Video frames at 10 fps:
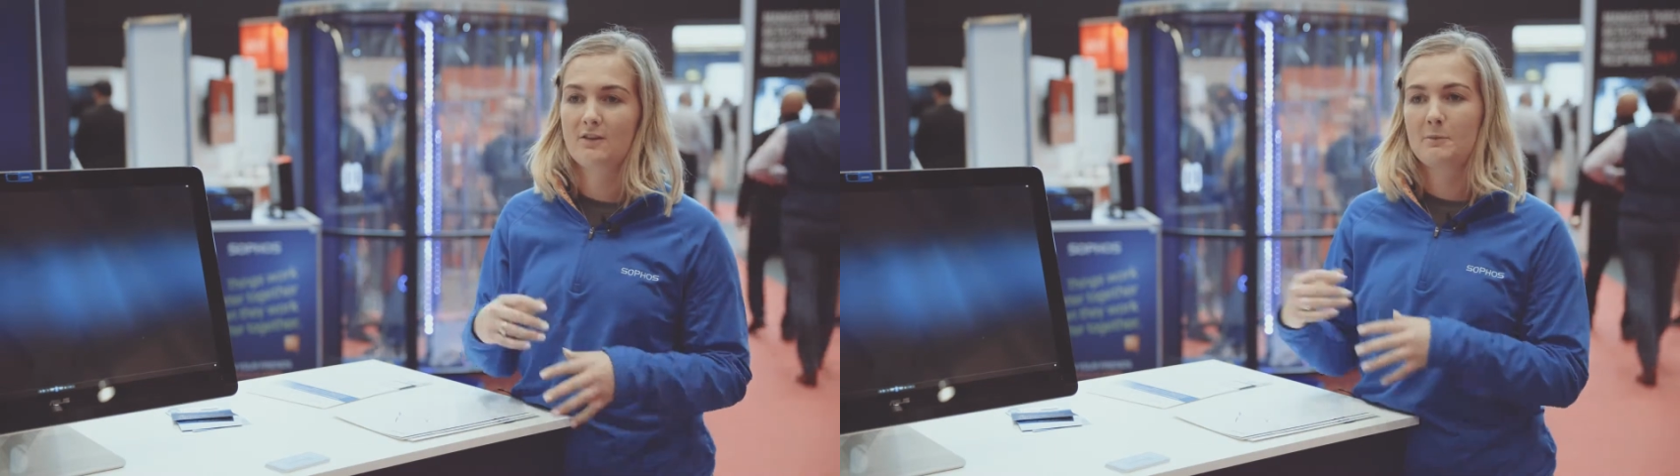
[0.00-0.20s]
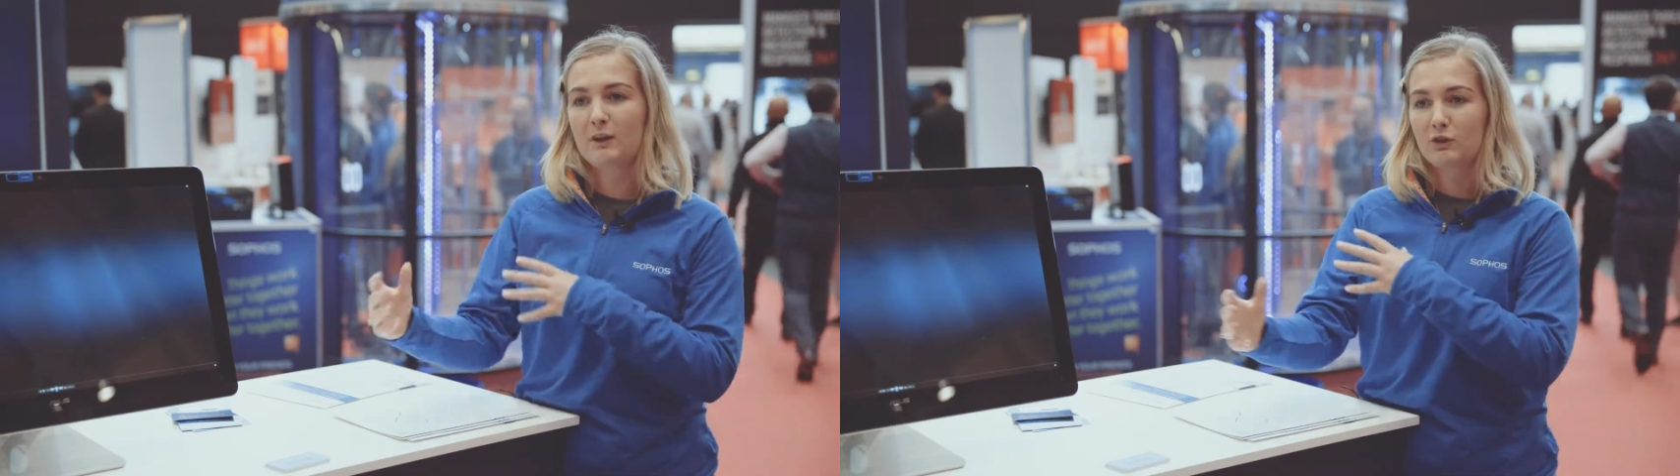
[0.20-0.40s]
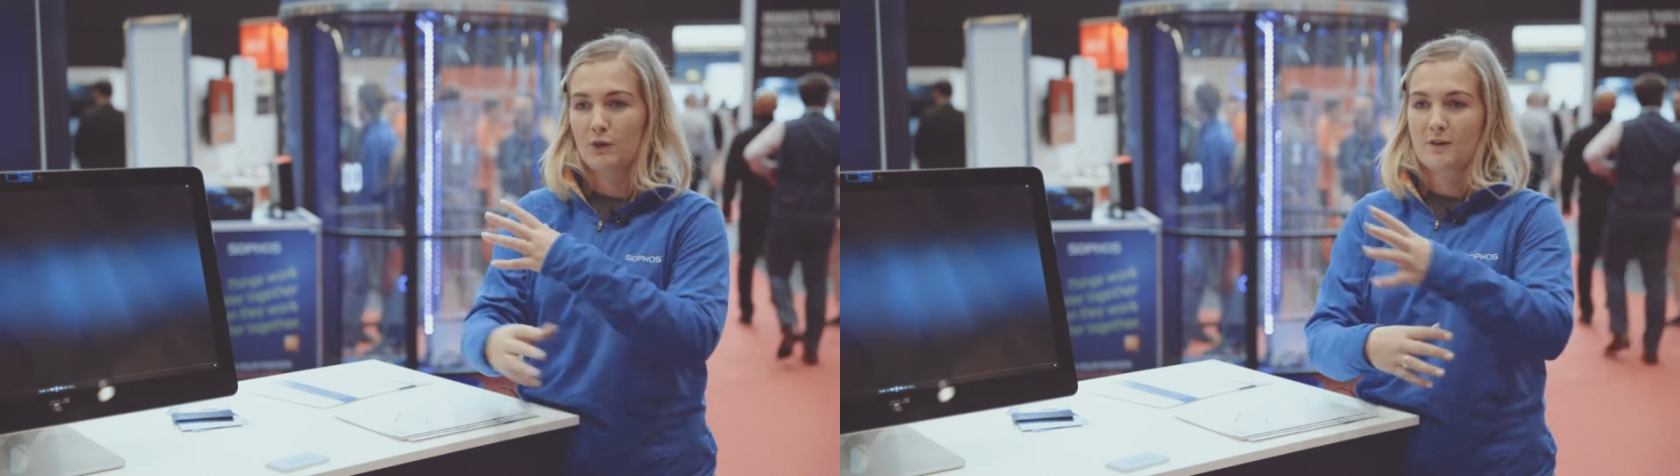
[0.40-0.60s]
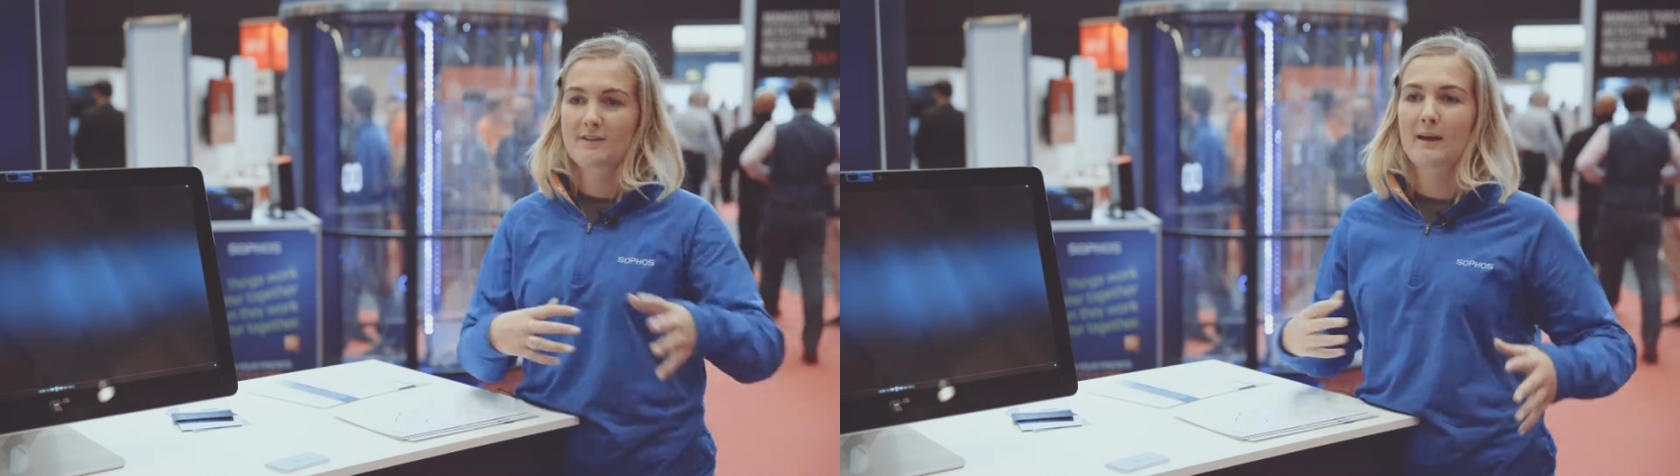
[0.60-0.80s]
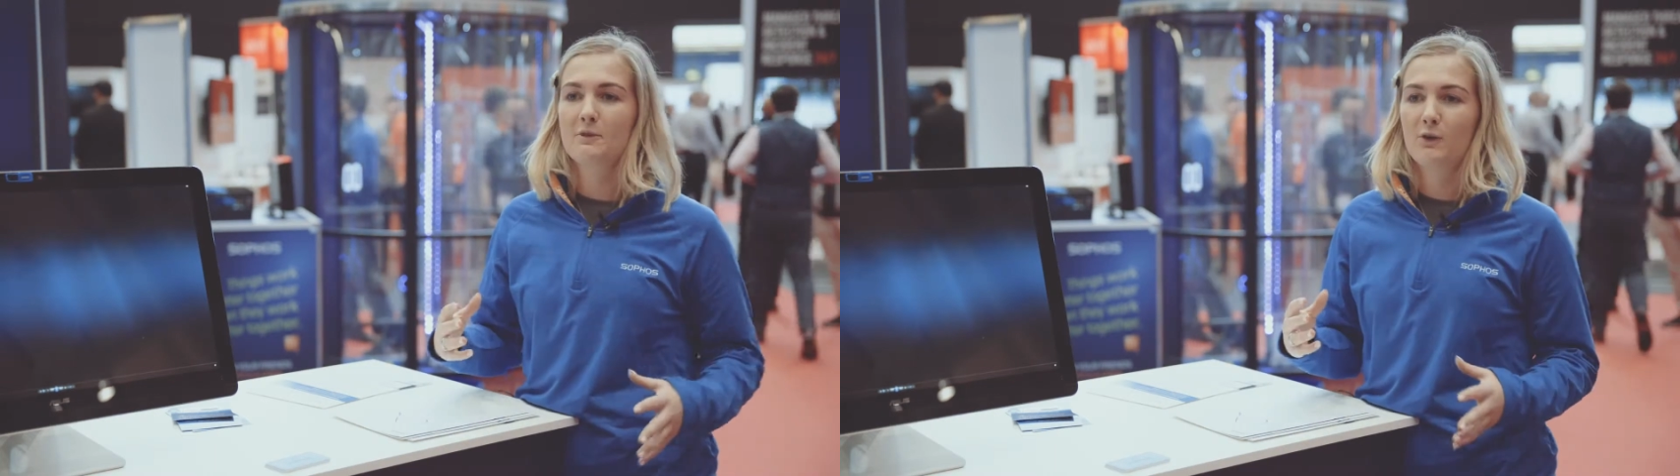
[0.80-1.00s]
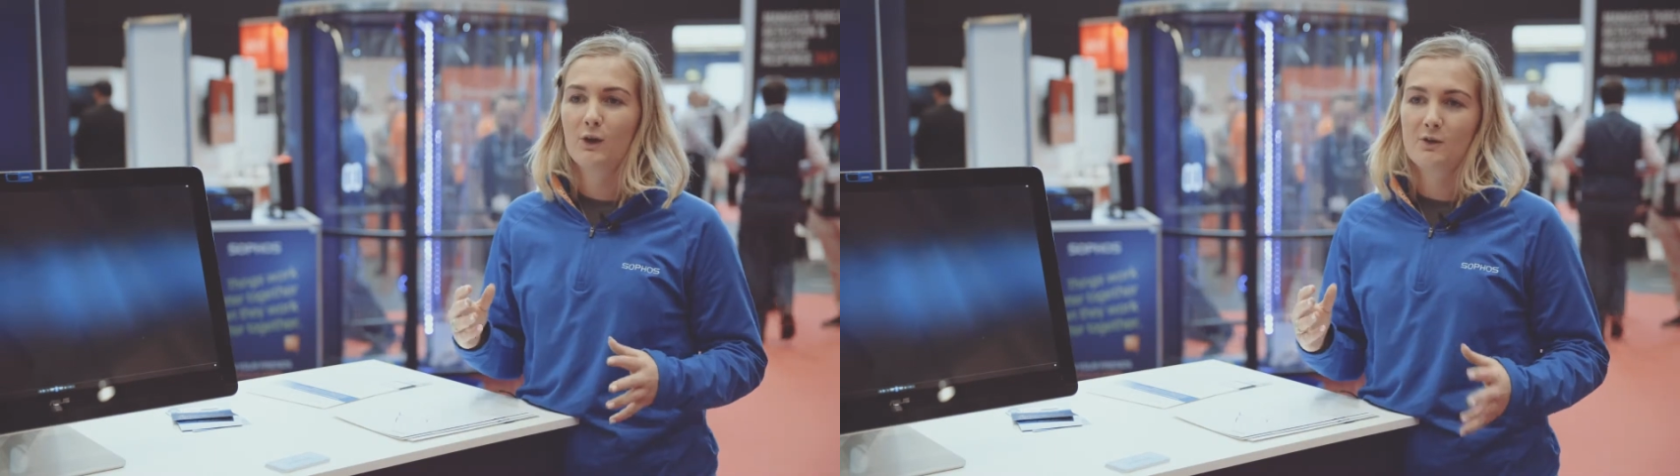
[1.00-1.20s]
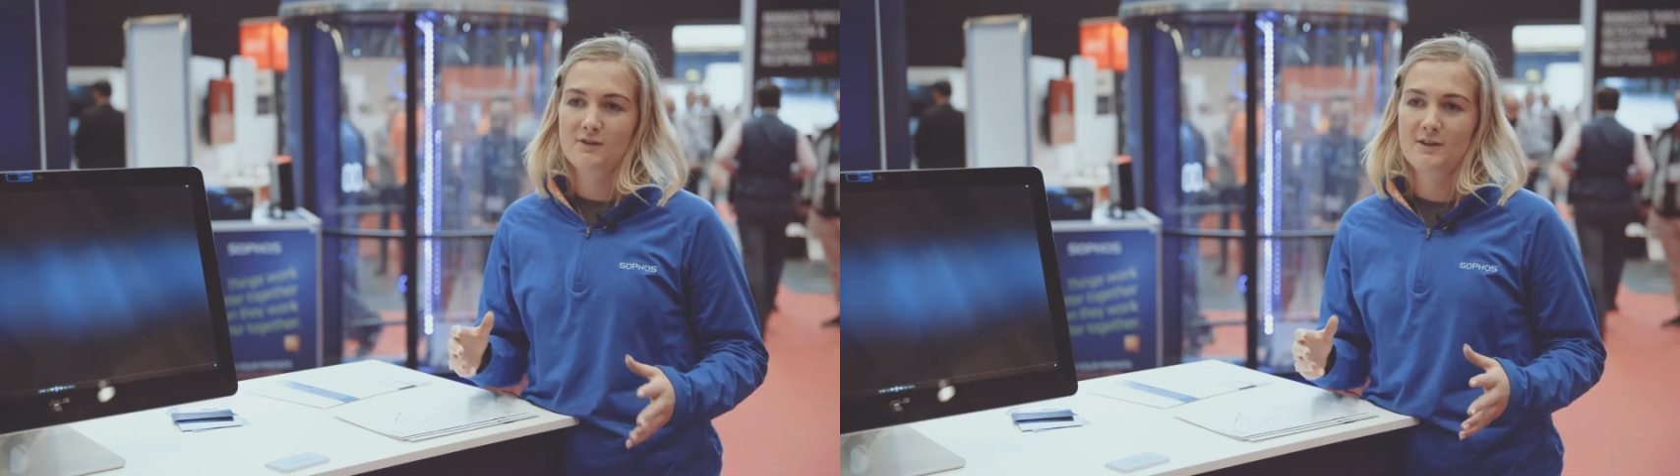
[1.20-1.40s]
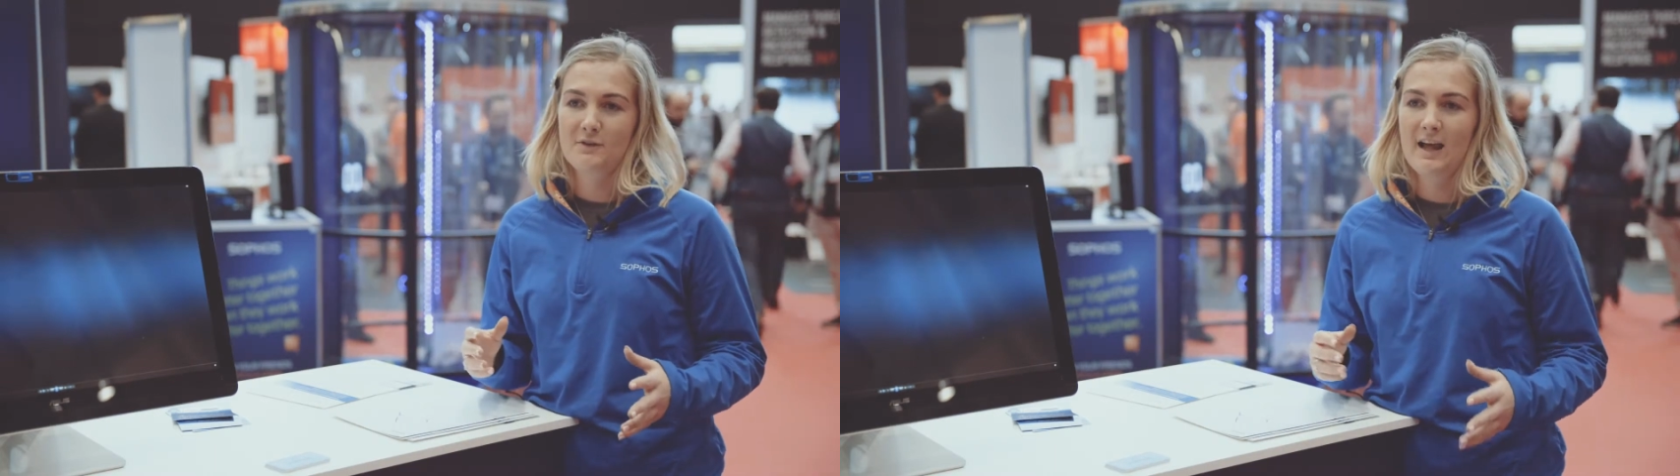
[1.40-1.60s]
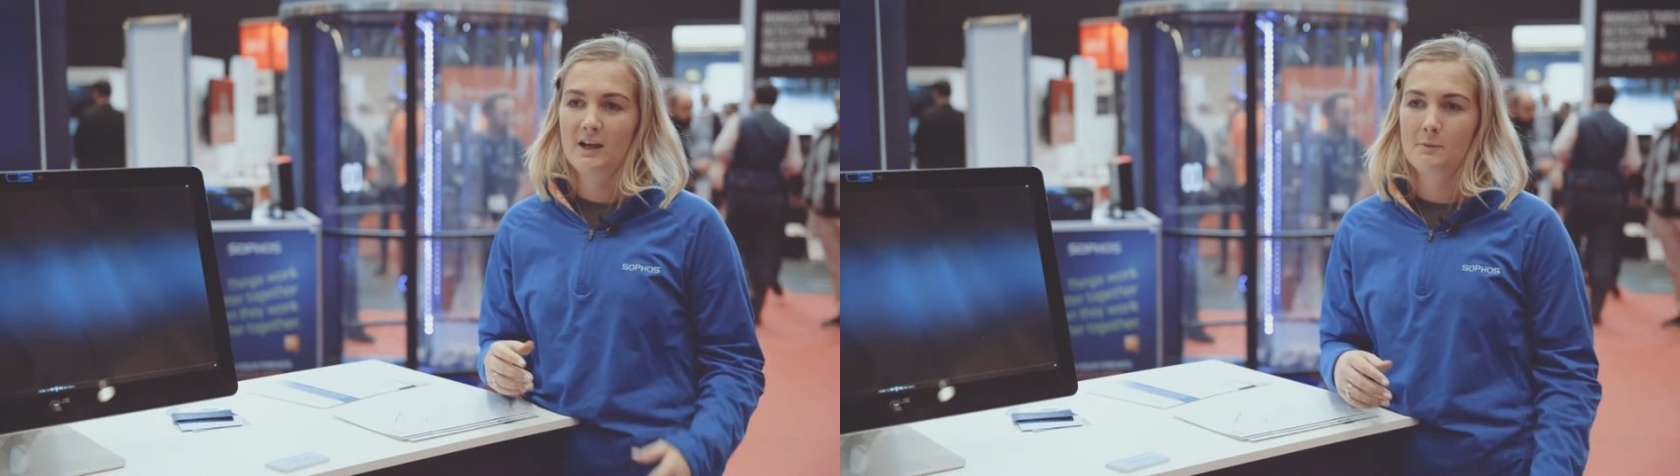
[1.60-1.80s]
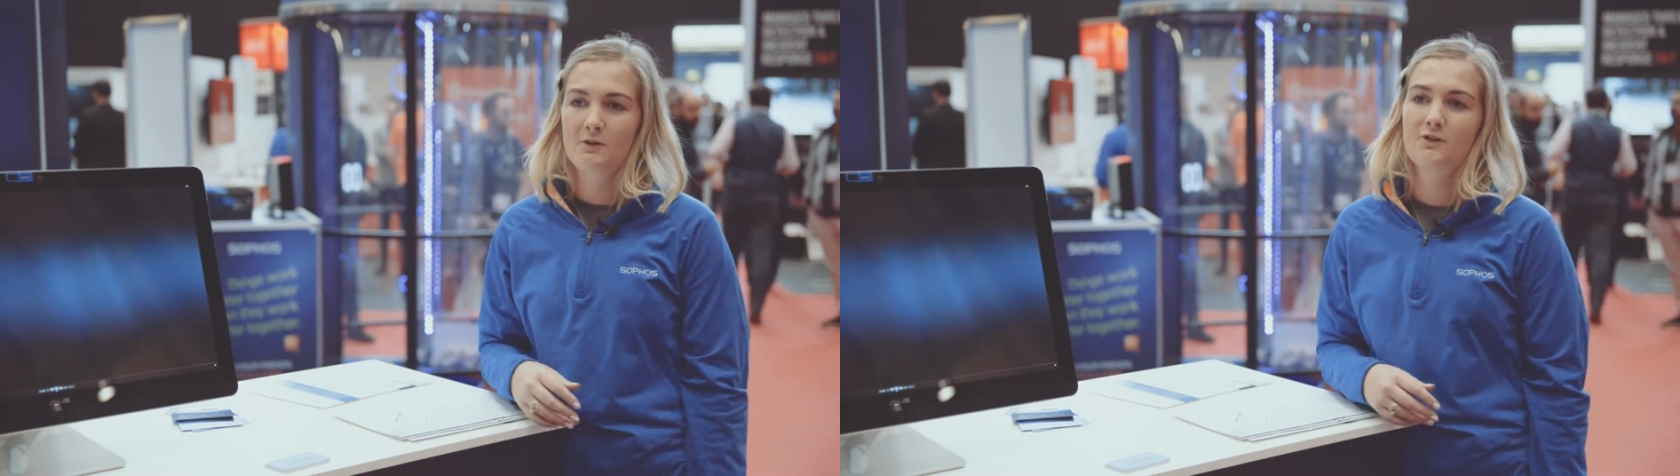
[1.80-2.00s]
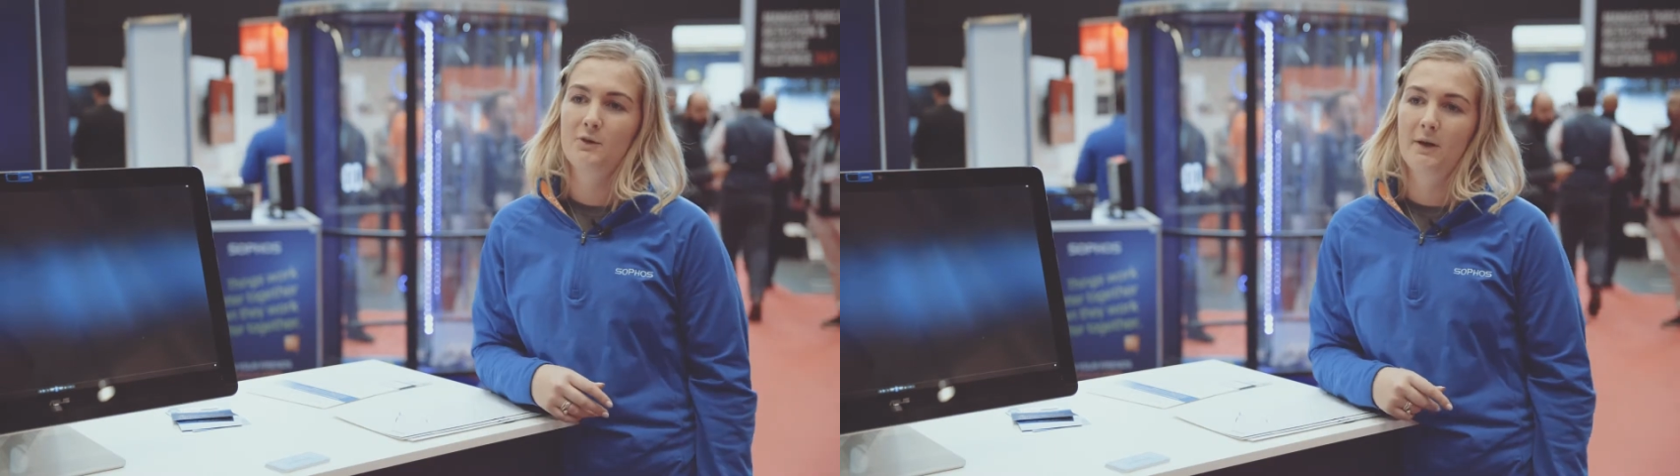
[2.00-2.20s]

So make sure your stand's got lots of different elements to